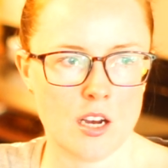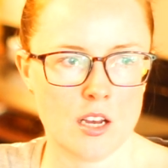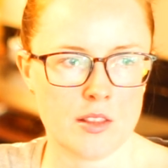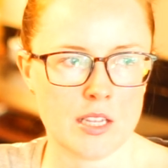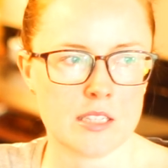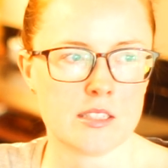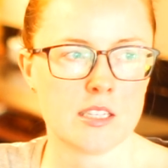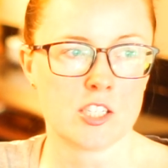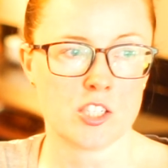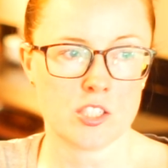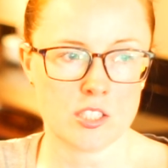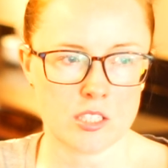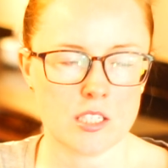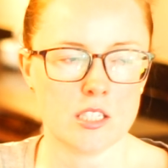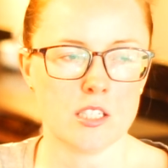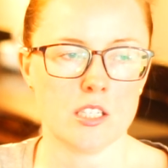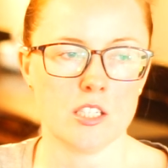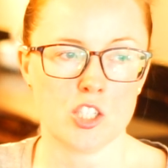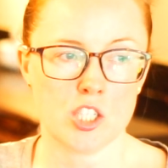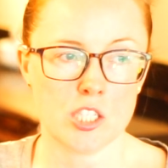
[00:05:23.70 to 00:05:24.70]
That's actually,
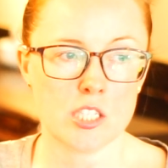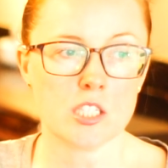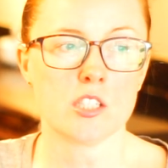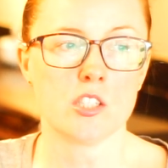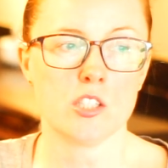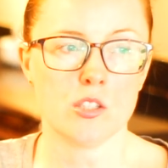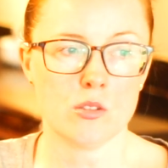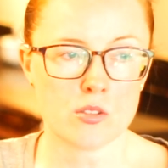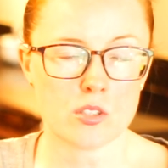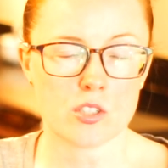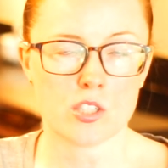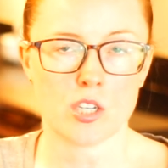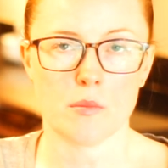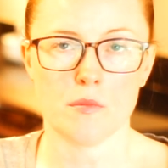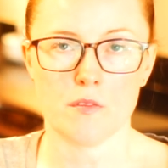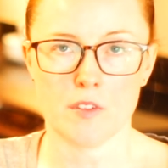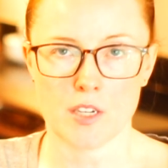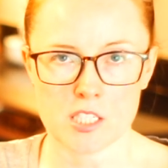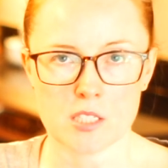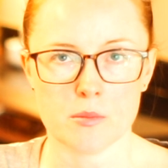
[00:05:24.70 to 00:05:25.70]
she does use the
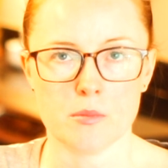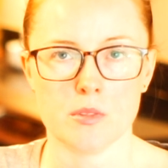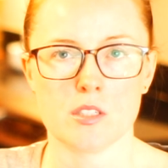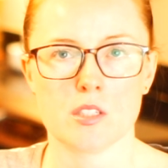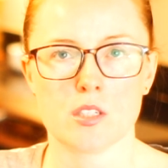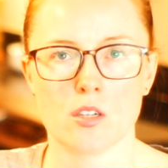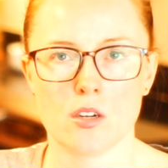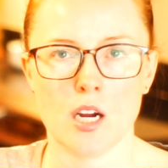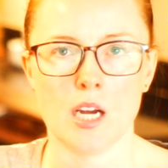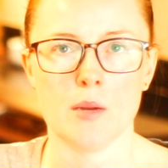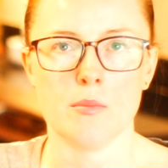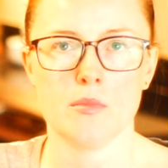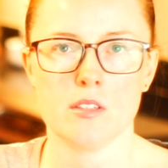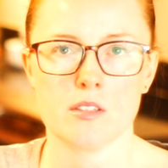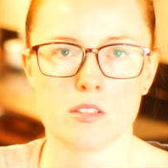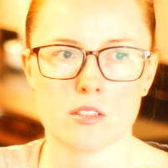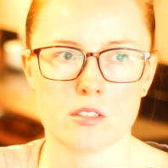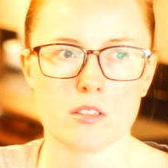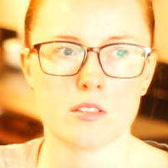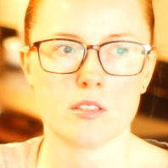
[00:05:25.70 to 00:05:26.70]
term victimless crime.
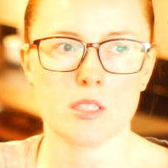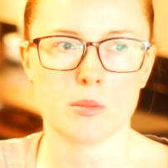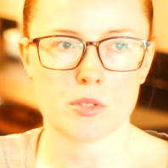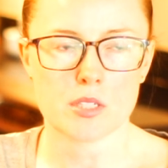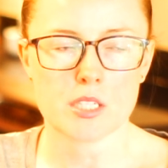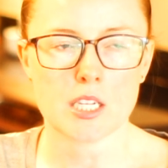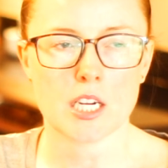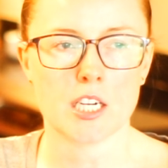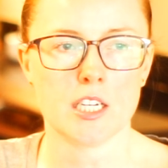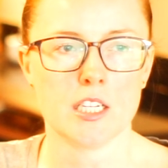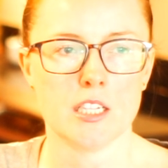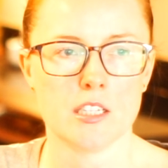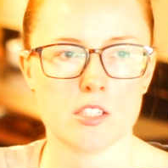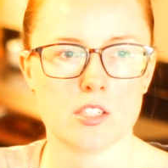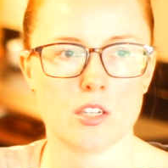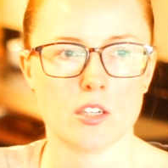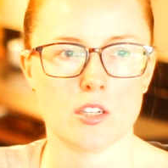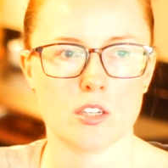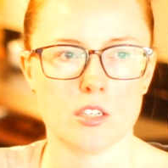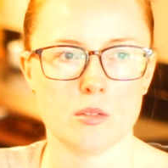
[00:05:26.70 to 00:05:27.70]
These are libertarian
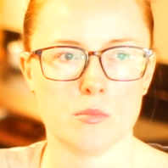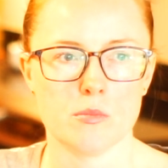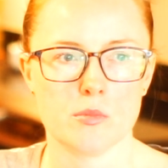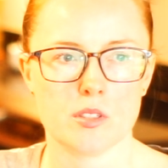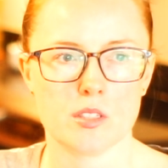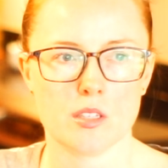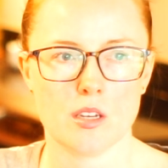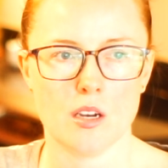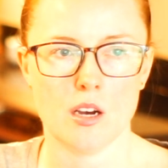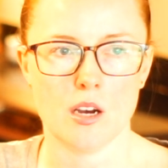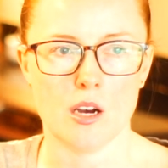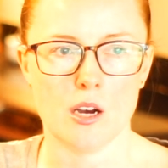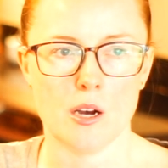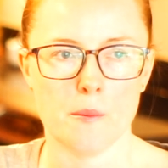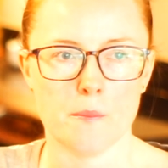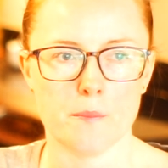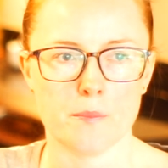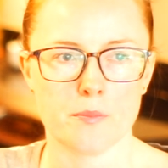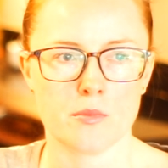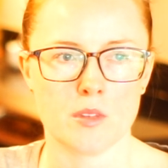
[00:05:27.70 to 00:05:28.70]
terms
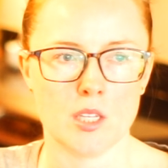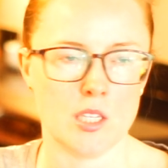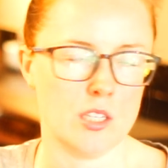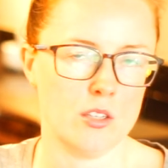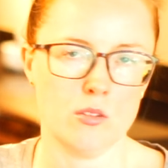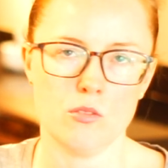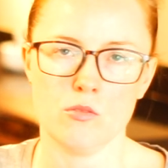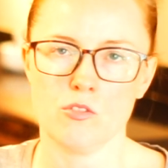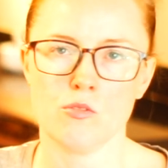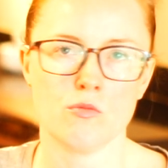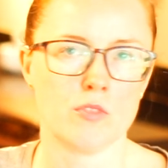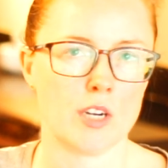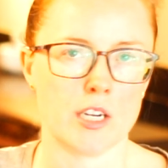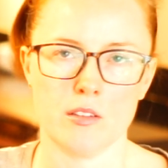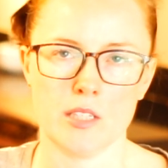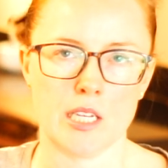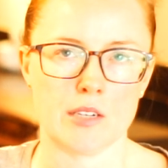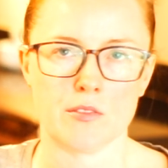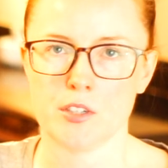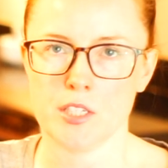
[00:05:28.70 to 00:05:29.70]
that you
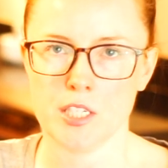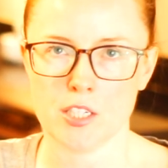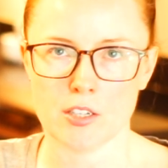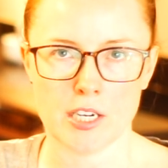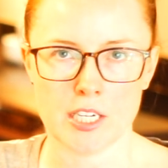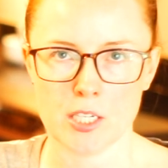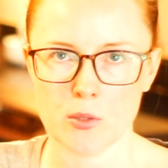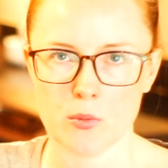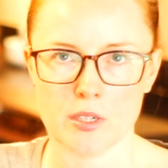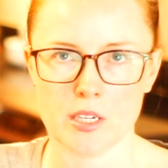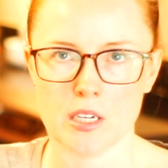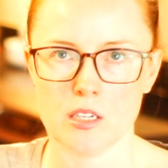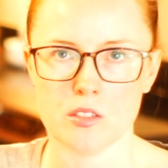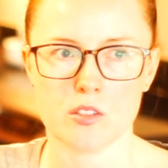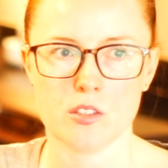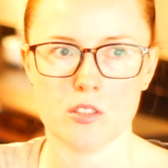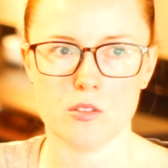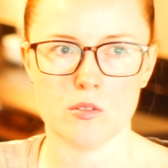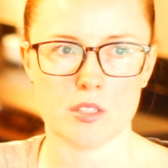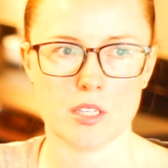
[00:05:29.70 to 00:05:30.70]
rarely ever hear anyone
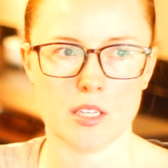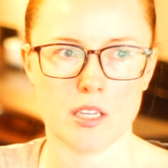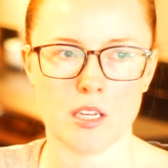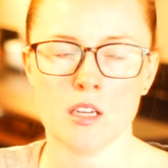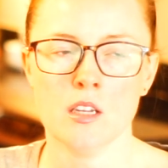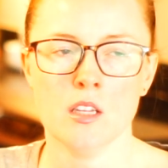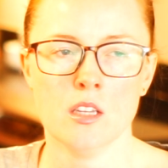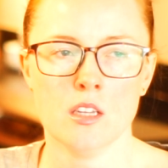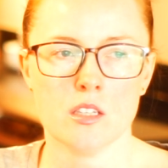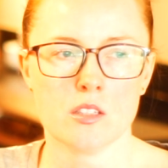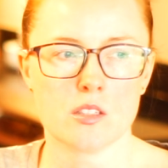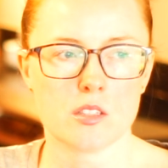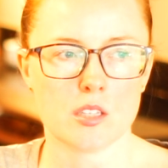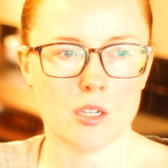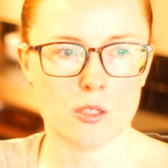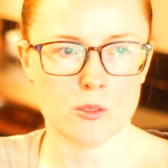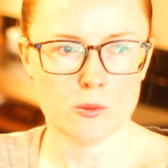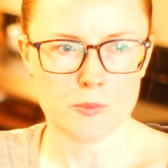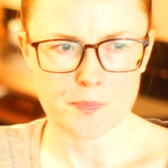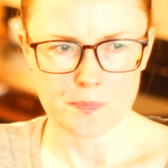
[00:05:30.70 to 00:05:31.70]
else using.
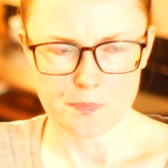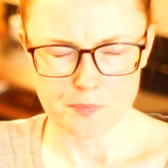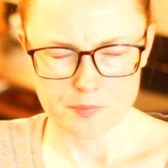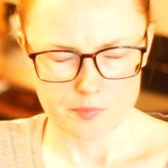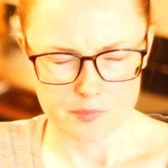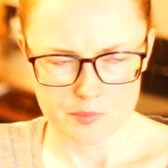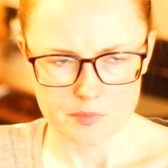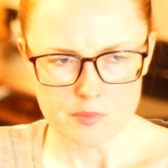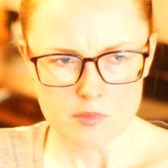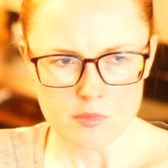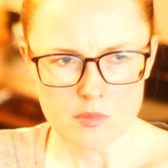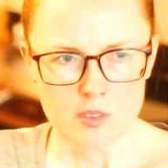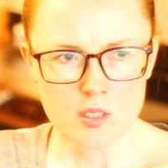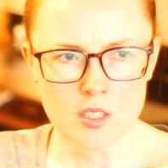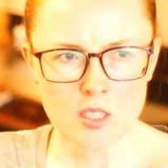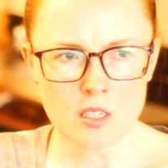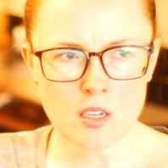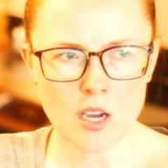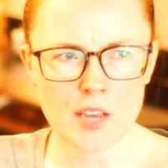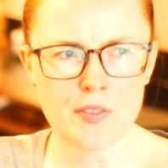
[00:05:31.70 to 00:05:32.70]
So
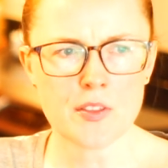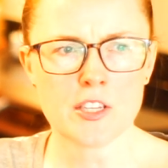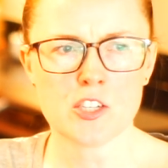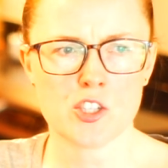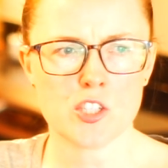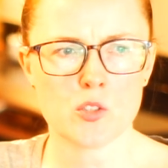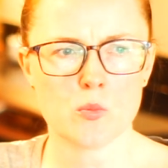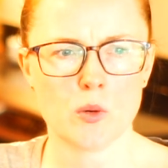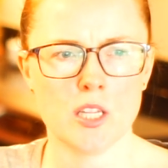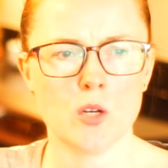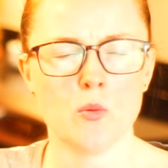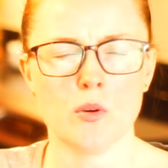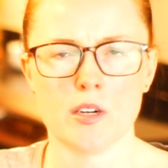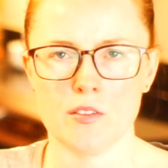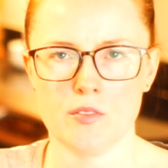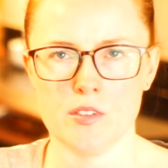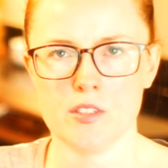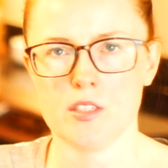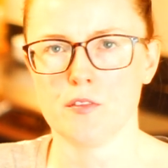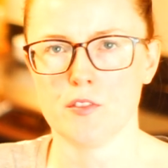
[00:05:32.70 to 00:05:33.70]
I think she's well aware
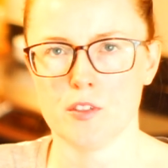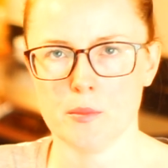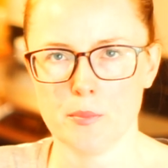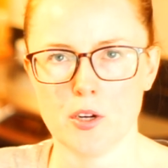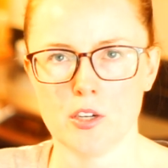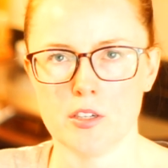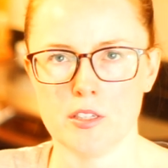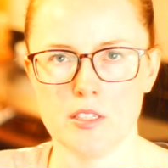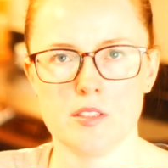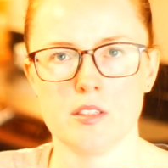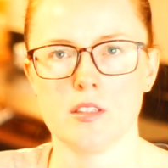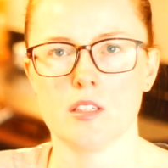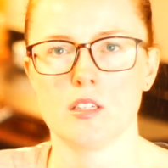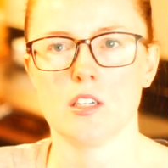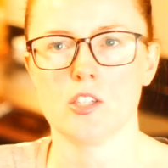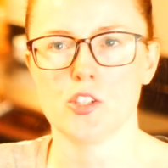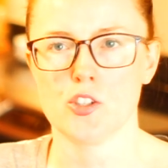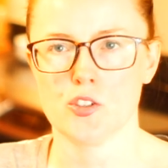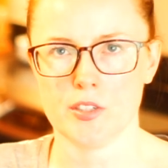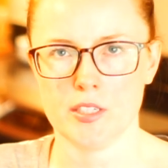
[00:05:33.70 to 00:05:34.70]
of the different parties in the
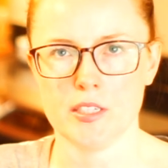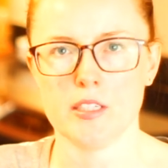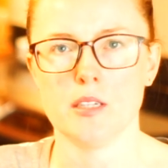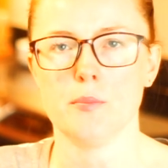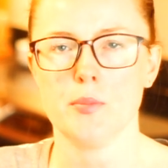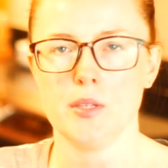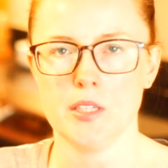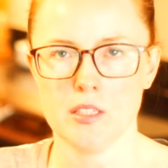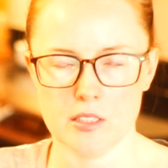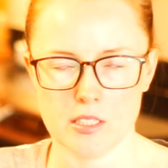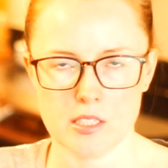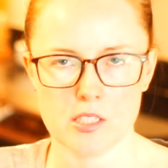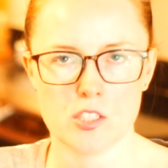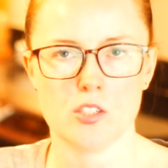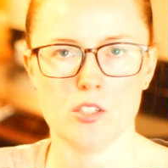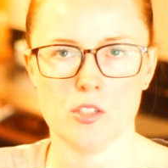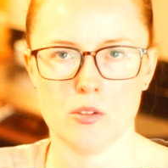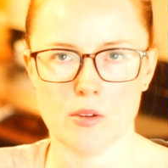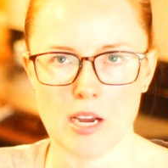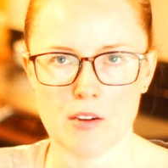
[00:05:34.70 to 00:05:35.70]
country and appealing
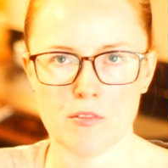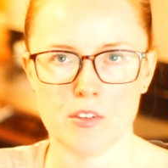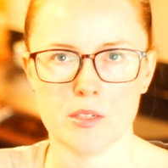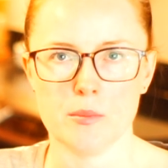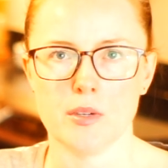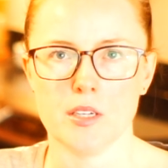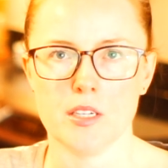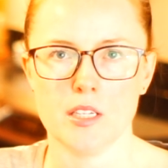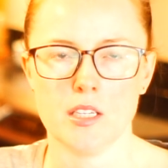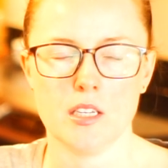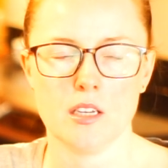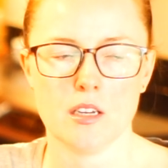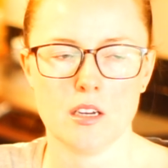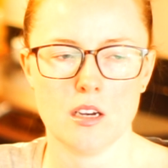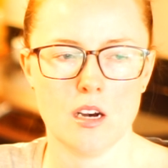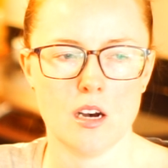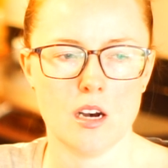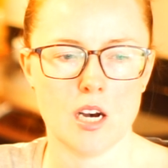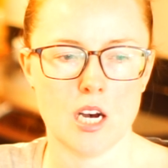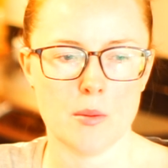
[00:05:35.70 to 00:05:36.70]
to everybody
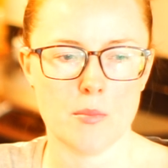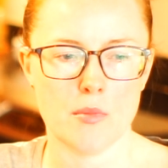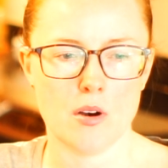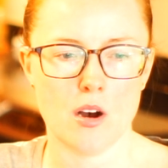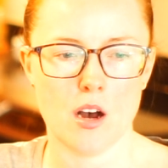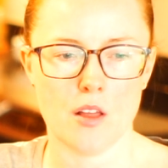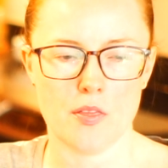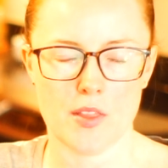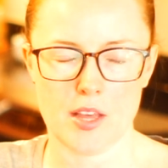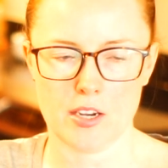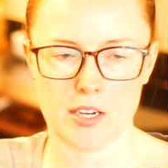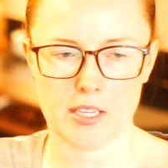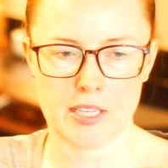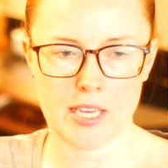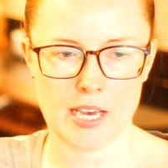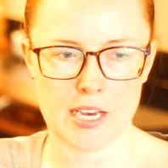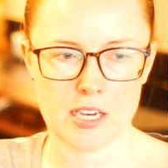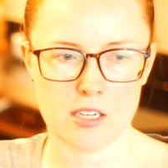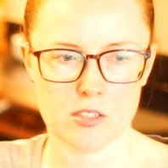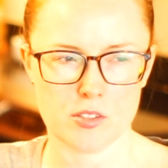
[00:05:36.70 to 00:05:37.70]
on that
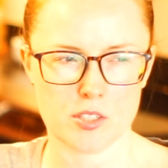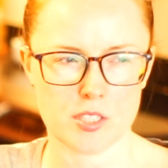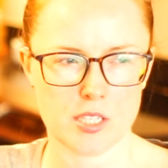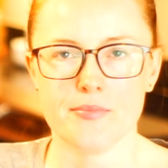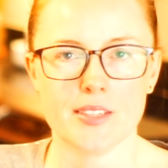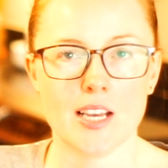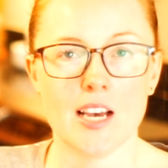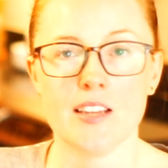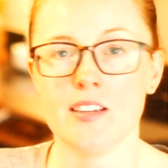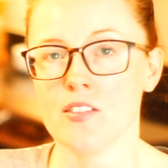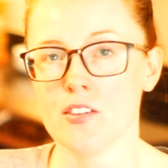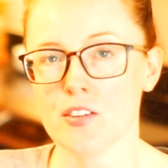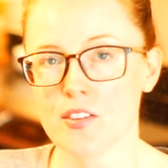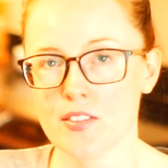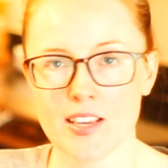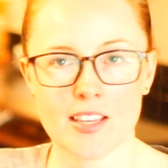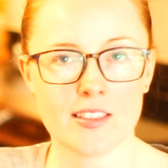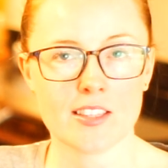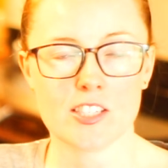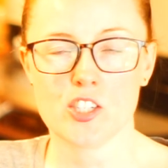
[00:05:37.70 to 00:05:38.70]
account. Another
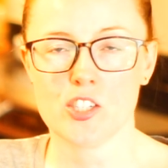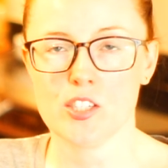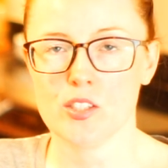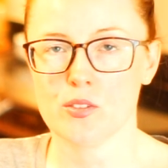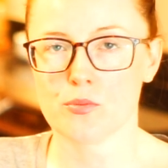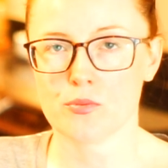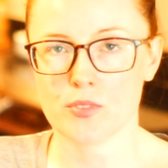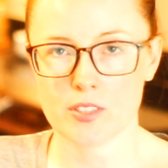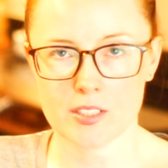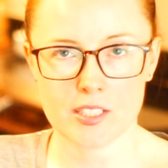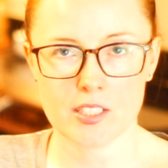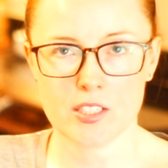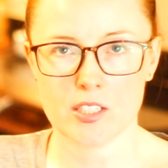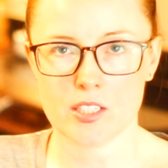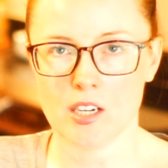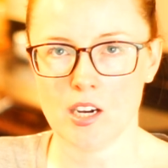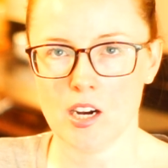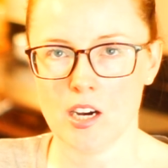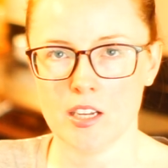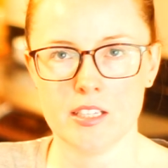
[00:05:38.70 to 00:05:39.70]
thing that she's really good
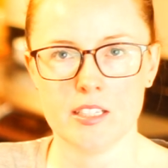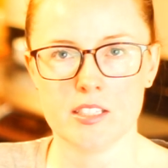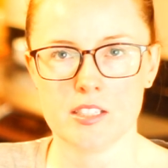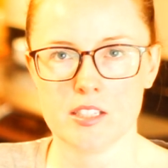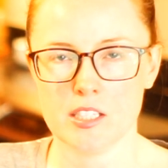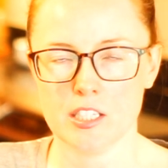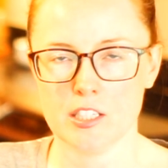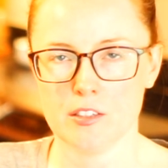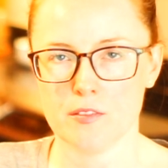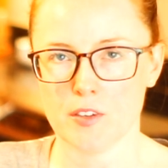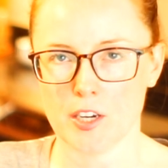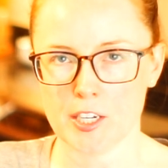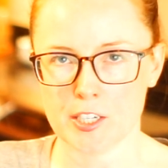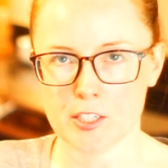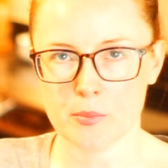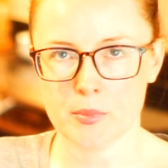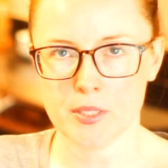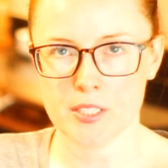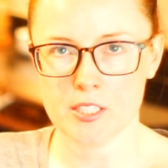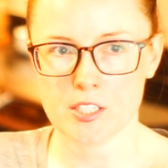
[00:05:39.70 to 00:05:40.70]
on is the
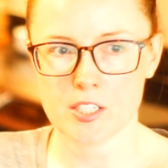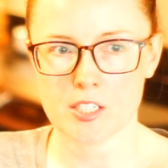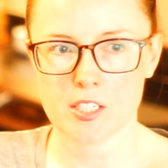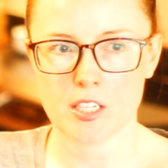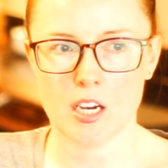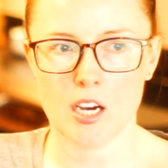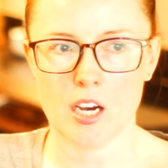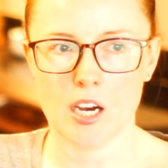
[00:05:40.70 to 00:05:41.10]
environment,